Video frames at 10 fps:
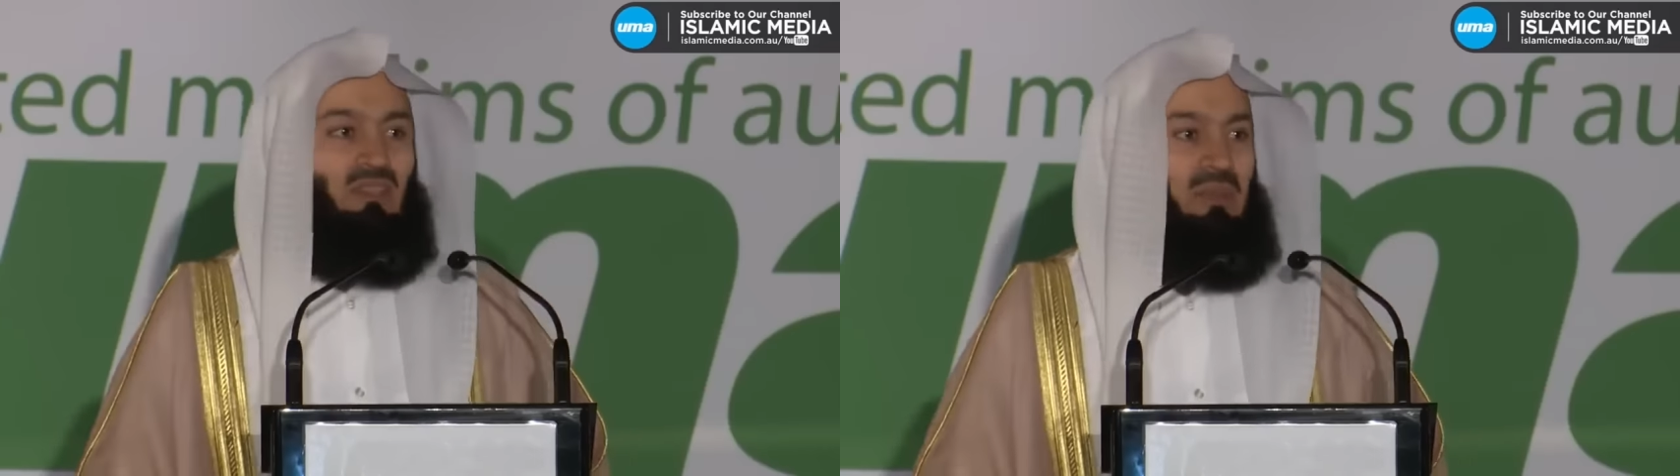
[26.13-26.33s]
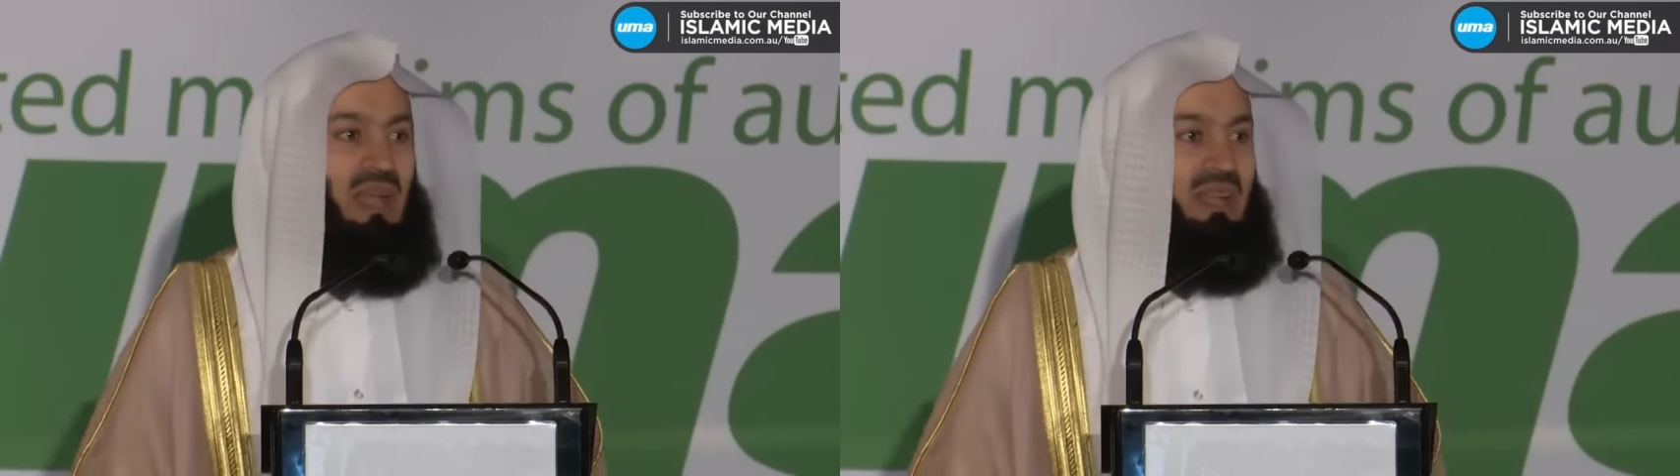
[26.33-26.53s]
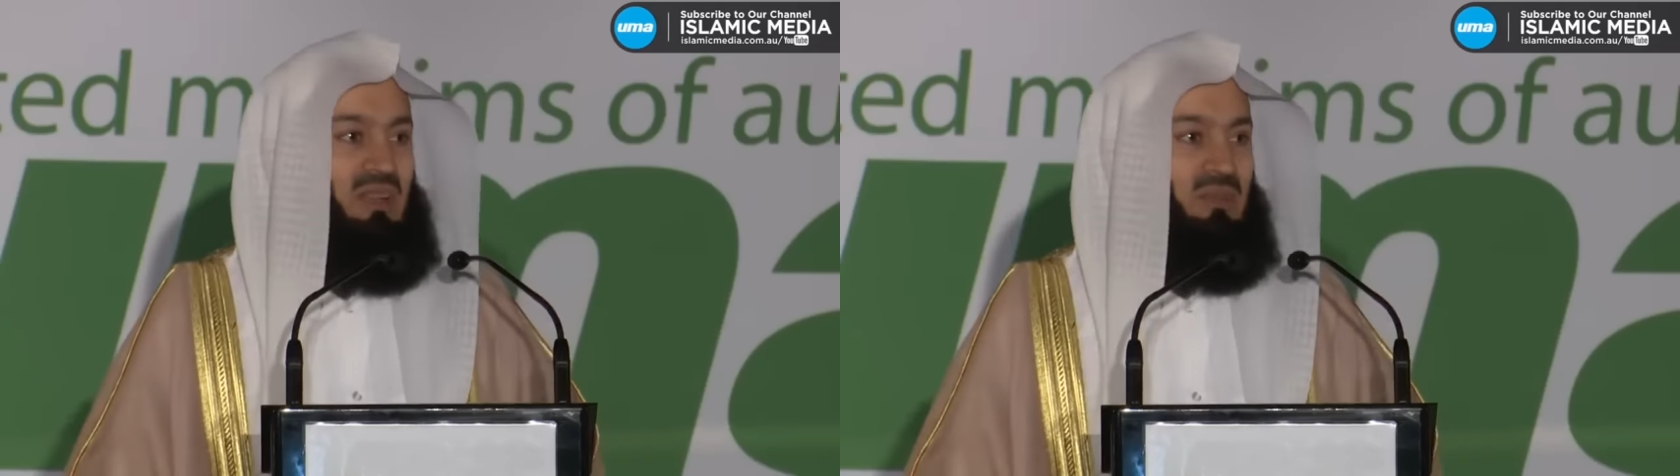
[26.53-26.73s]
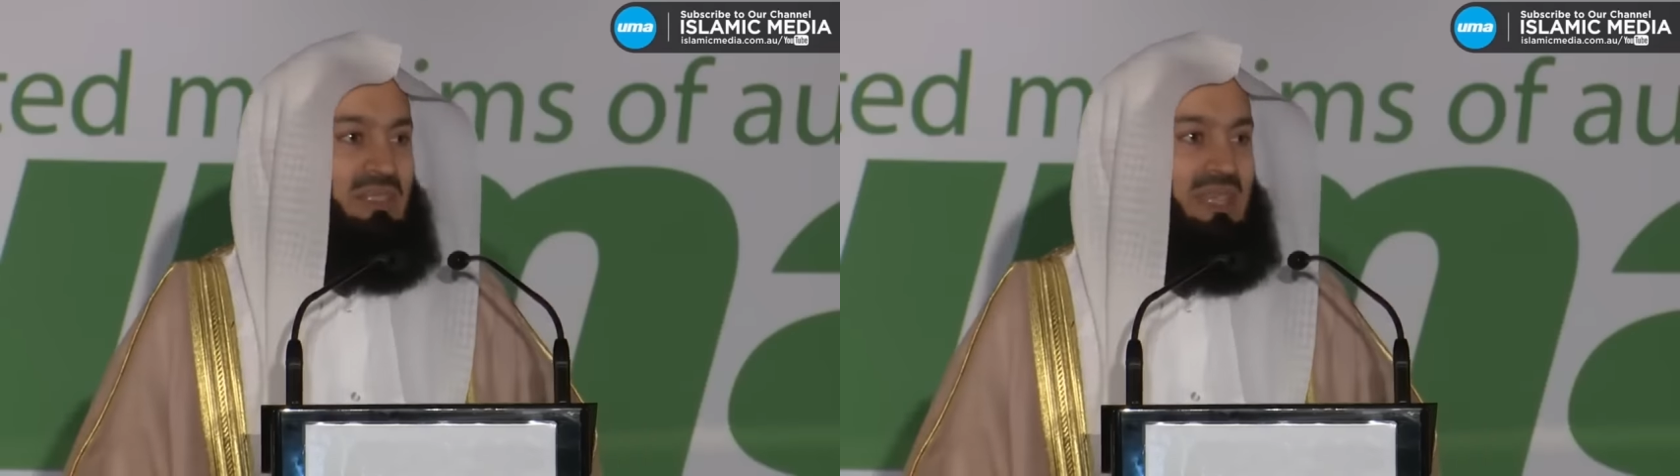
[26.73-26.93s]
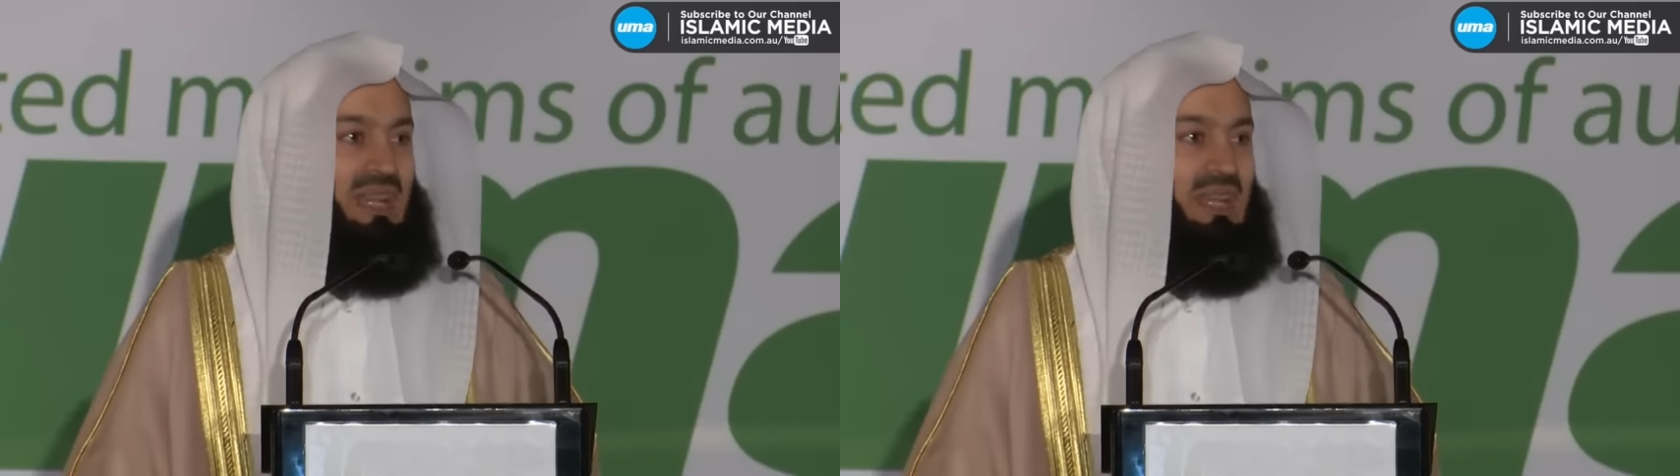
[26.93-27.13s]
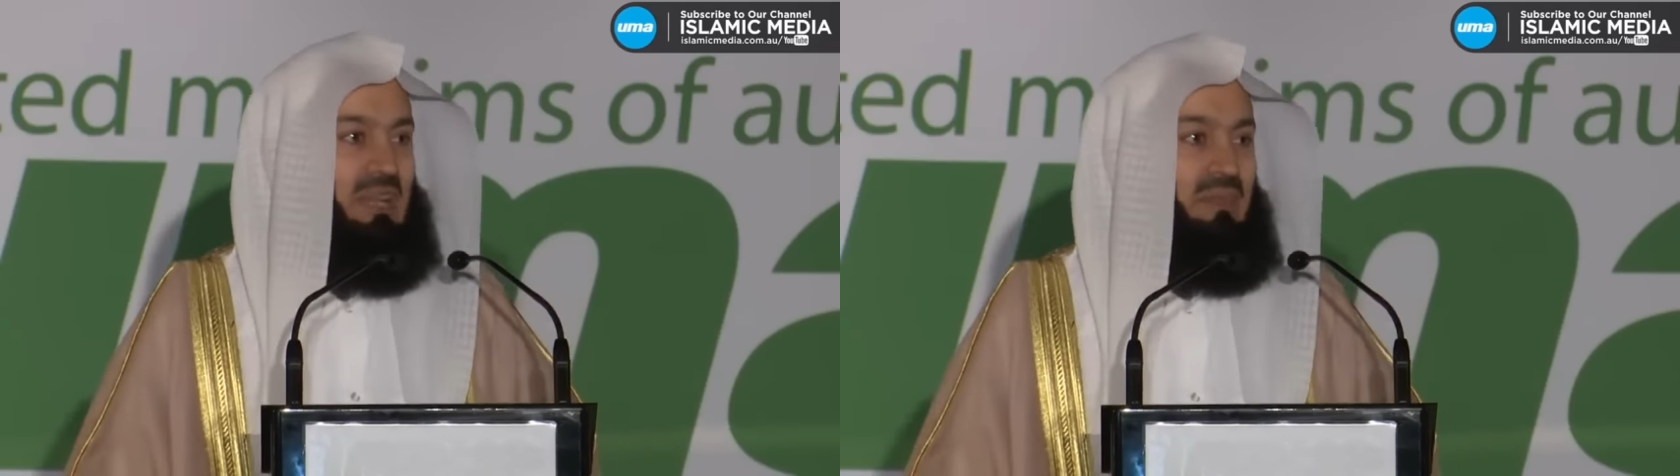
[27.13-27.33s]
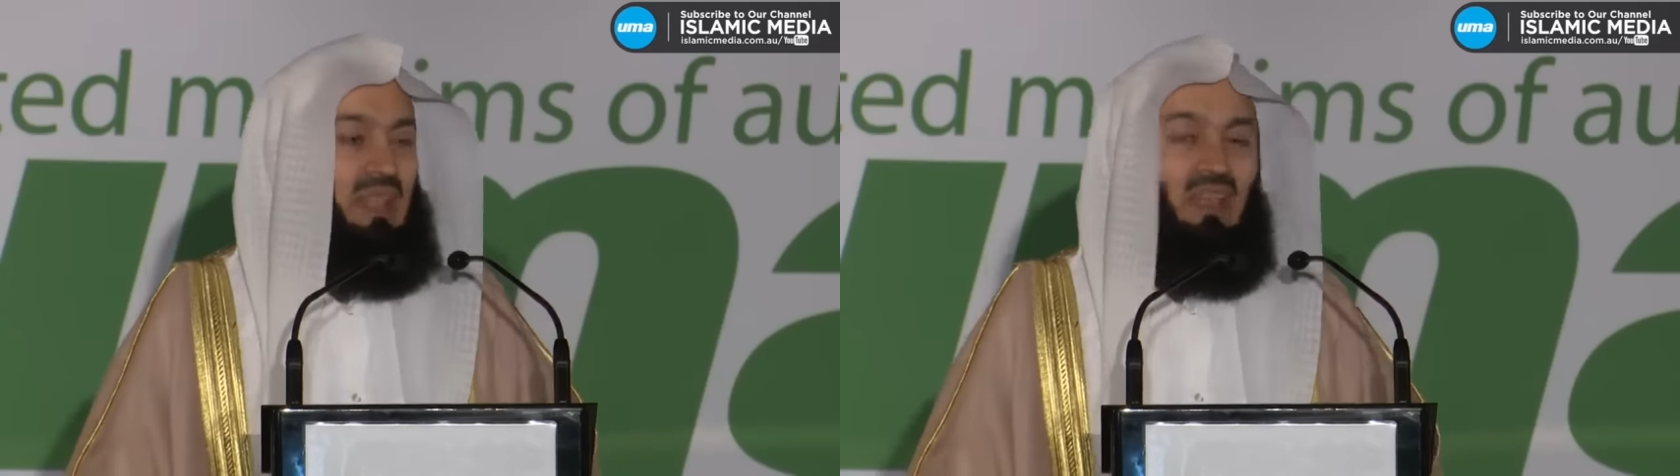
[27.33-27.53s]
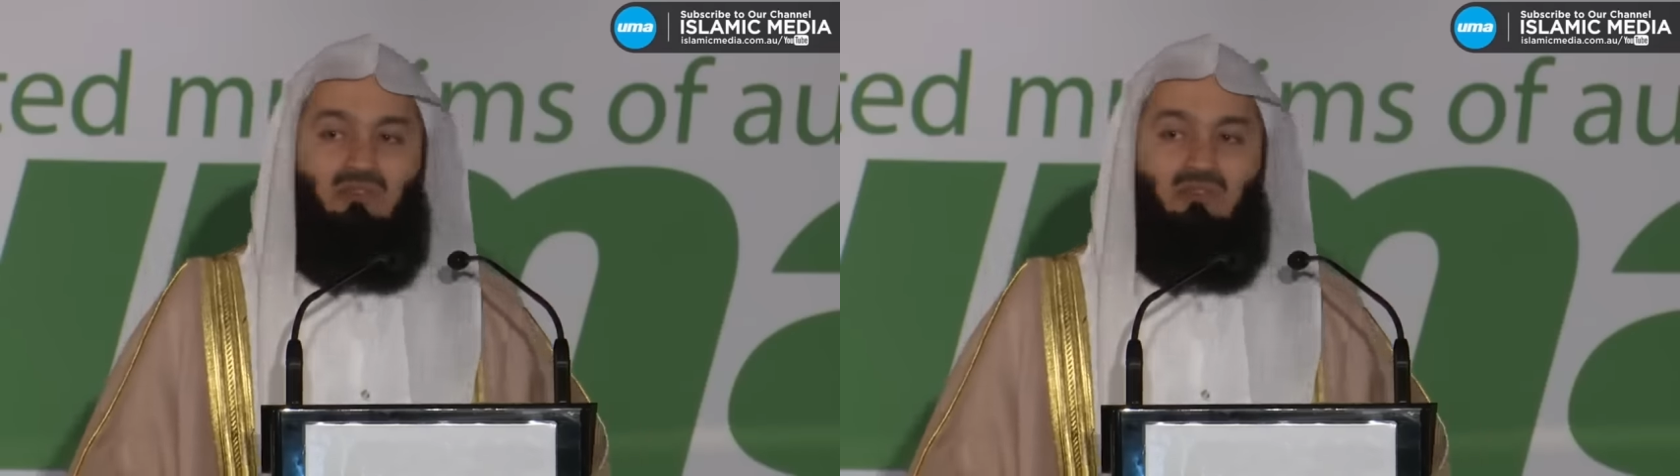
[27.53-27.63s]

Subhanahu wa ta'ala.